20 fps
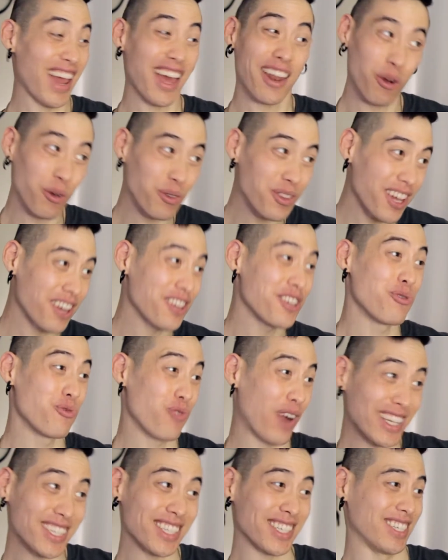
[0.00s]
not only are you
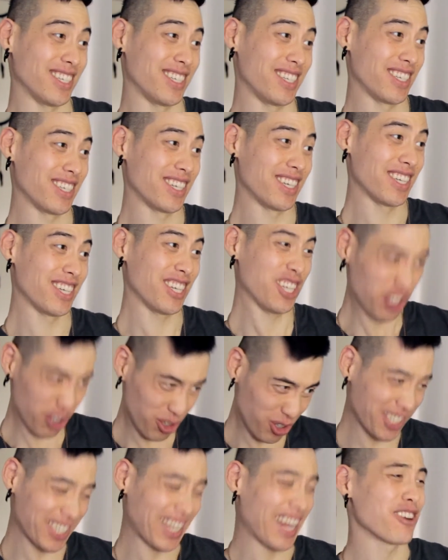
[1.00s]
racist,
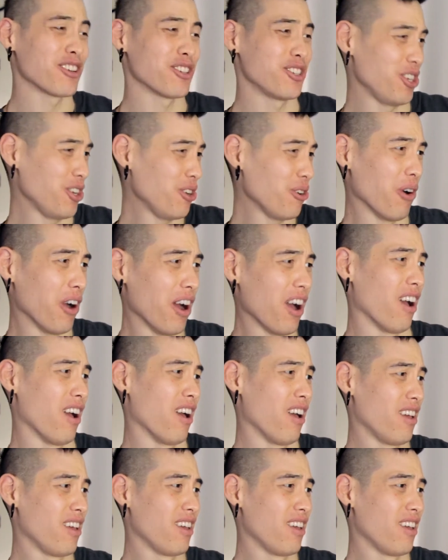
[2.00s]
you're scared too, huh?